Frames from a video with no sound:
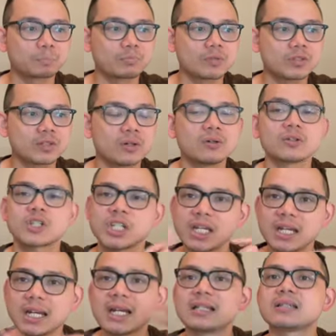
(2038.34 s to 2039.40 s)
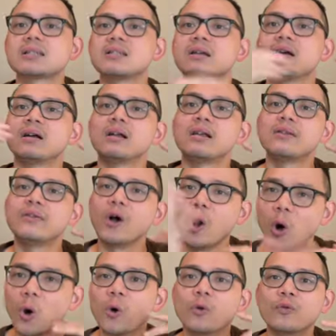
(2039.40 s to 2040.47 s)
So she need
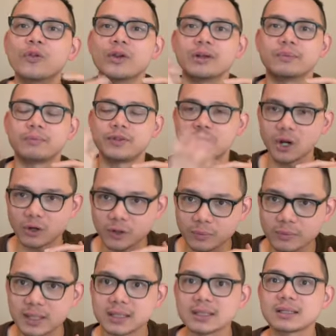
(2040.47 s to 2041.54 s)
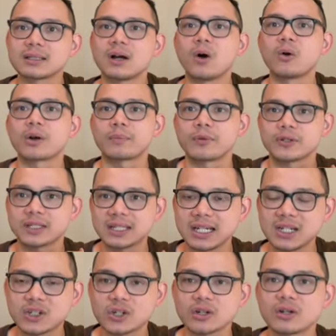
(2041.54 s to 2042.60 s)
all the documents, all the
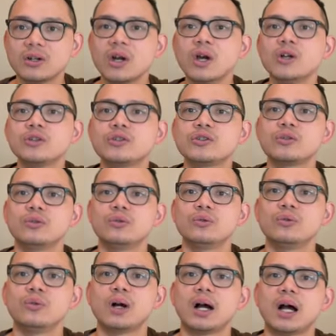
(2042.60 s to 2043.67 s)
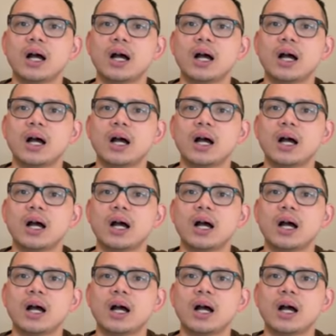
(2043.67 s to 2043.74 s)
procedure to